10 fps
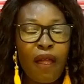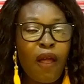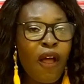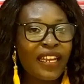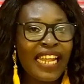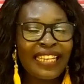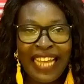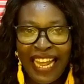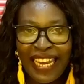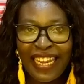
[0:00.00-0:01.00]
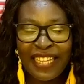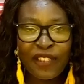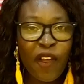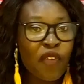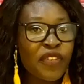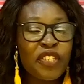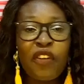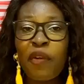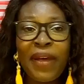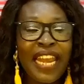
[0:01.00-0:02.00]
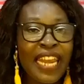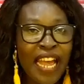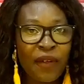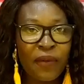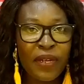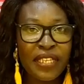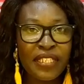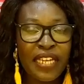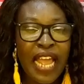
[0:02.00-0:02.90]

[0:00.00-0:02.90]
Other dialects of the Yoruba language